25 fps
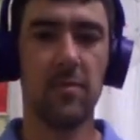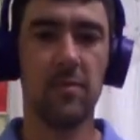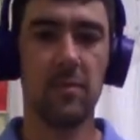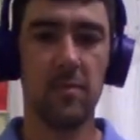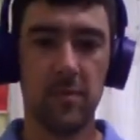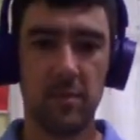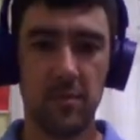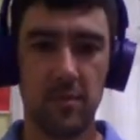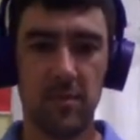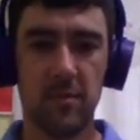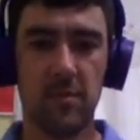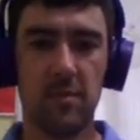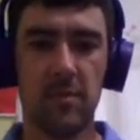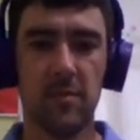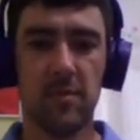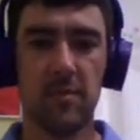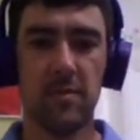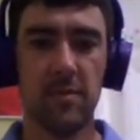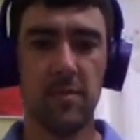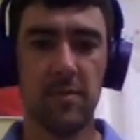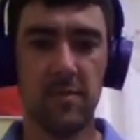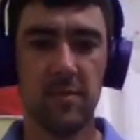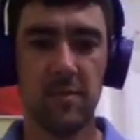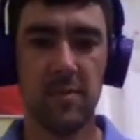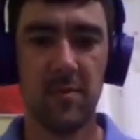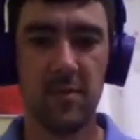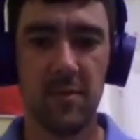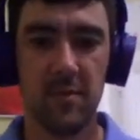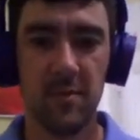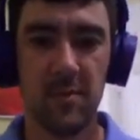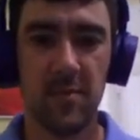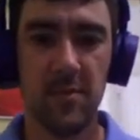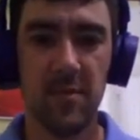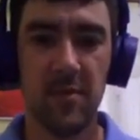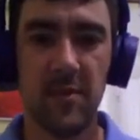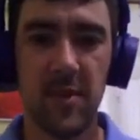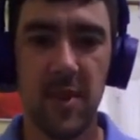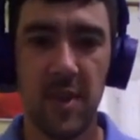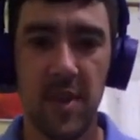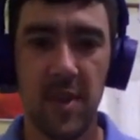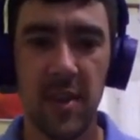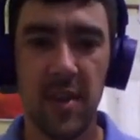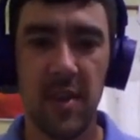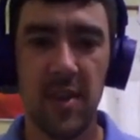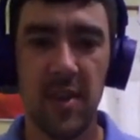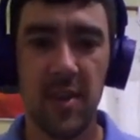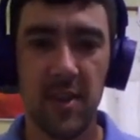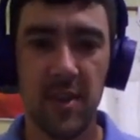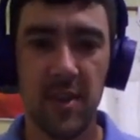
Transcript: Yeah, there are lots of things to do, and yeah,